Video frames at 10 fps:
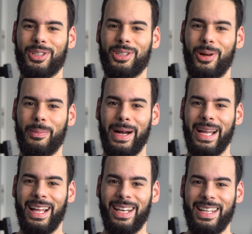song
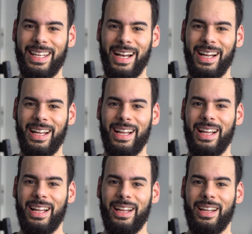by Aaliyah,
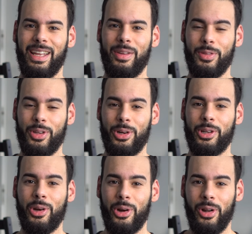if
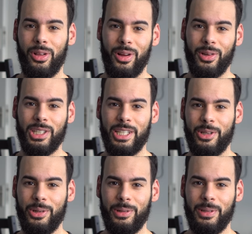your girl only
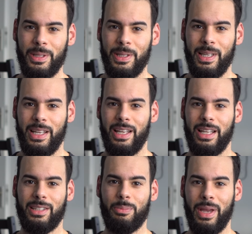knew.
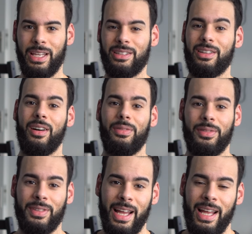It's based off
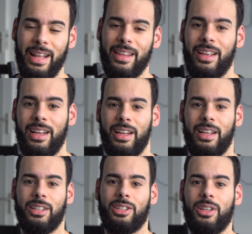of that.
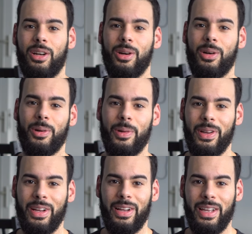So
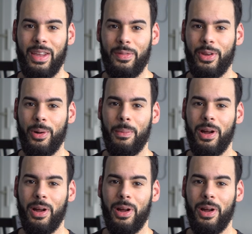if your